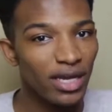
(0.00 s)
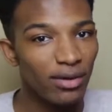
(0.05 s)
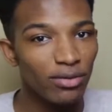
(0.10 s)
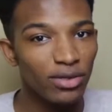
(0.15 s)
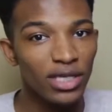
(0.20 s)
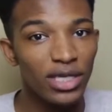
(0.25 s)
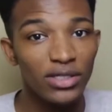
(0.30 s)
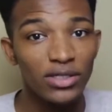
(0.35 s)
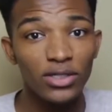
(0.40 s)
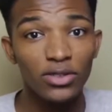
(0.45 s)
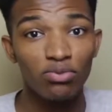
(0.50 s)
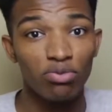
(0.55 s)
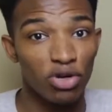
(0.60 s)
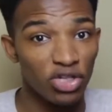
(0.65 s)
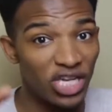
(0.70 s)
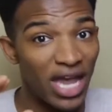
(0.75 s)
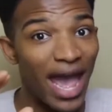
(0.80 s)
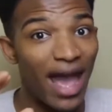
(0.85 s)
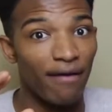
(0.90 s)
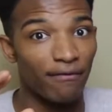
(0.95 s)
that he releases
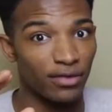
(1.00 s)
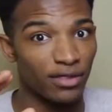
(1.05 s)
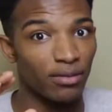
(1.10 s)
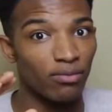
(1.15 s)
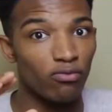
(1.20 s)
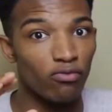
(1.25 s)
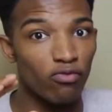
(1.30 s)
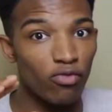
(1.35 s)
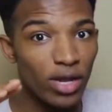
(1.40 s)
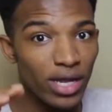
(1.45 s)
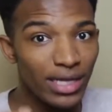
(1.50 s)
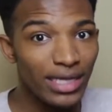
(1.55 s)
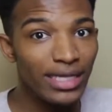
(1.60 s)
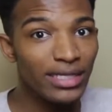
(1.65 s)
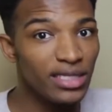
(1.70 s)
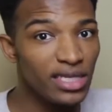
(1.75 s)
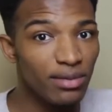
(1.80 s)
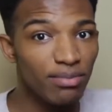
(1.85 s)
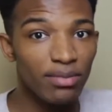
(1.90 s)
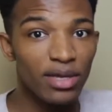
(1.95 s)
which have some
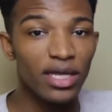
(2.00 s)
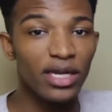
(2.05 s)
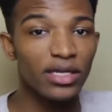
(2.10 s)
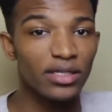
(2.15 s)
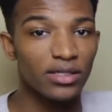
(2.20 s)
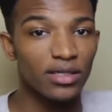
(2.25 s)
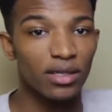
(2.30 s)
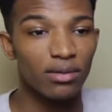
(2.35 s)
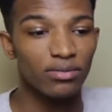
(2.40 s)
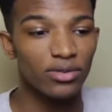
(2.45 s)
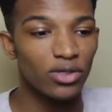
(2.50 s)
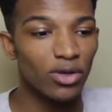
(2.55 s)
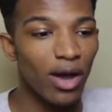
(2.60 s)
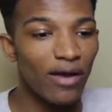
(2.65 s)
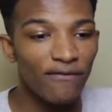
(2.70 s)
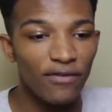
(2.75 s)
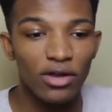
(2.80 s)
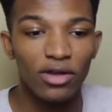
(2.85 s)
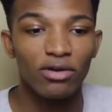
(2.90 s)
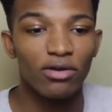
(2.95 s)
really deep meaning to them, so
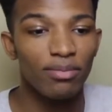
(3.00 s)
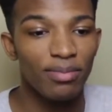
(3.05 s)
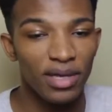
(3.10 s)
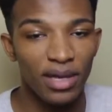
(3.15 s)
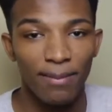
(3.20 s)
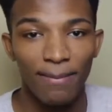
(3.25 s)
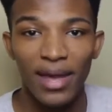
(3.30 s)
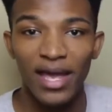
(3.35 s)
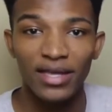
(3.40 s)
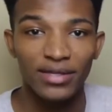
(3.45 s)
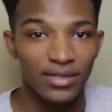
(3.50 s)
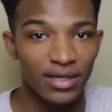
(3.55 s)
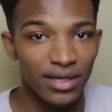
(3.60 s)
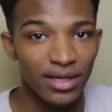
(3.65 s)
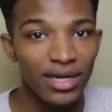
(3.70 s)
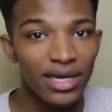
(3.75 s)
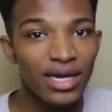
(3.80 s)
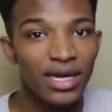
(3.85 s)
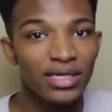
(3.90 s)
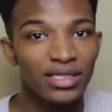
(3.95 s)
I figured it would be
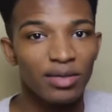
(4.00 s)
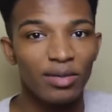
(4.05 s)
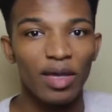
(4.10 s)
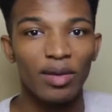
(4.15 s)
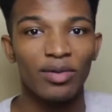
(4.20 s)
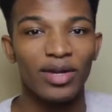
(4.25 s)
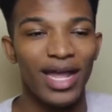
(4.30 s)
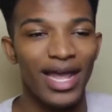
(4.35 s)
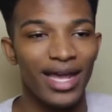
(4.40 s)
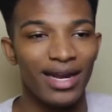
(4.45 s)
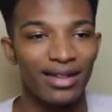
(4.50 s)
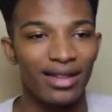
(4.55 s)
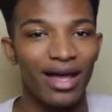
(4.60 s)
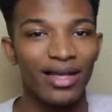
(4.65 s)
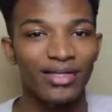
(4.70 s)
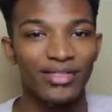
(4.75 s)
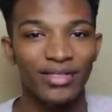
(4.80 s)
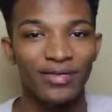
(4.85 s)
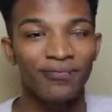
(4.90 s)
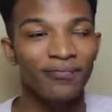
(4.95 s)
amazing to be able to
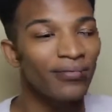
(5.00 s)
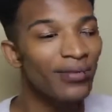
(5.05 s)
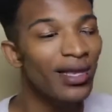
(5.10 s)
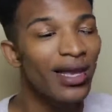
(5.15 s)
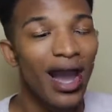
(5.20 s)
analyze it.